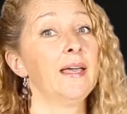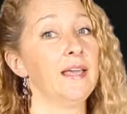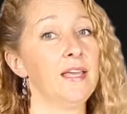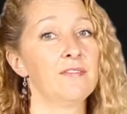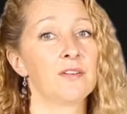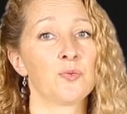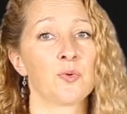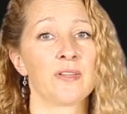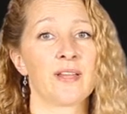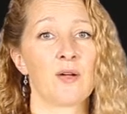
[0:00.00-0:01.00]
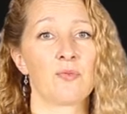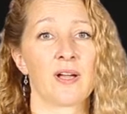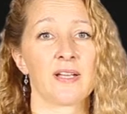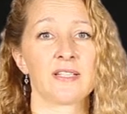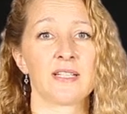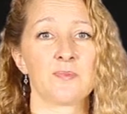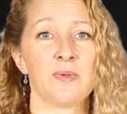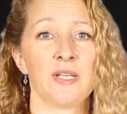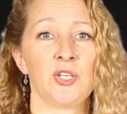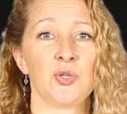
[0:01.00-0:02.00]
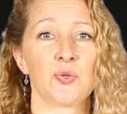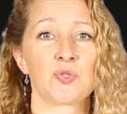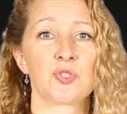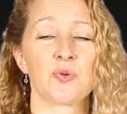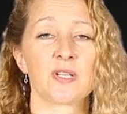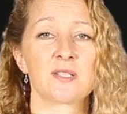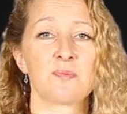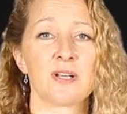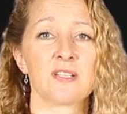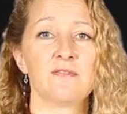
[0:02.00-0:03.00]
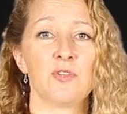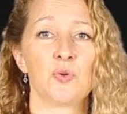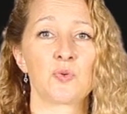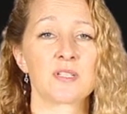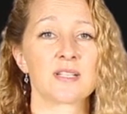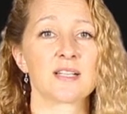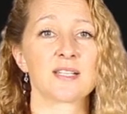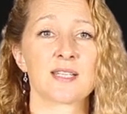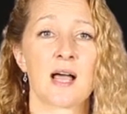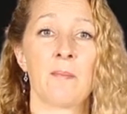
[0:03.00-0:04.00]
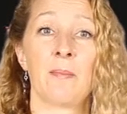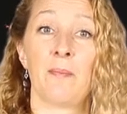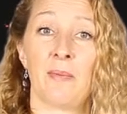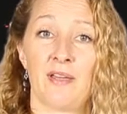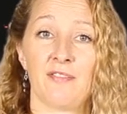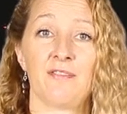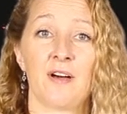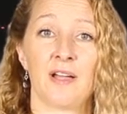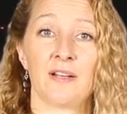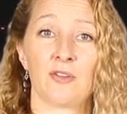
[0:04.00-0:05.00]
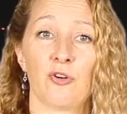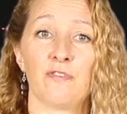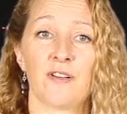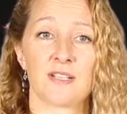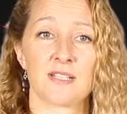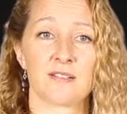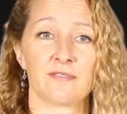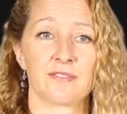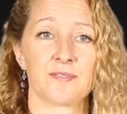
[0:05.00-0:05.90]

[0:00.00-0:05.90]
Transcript: even when that right is being used to express views that some may find offensive.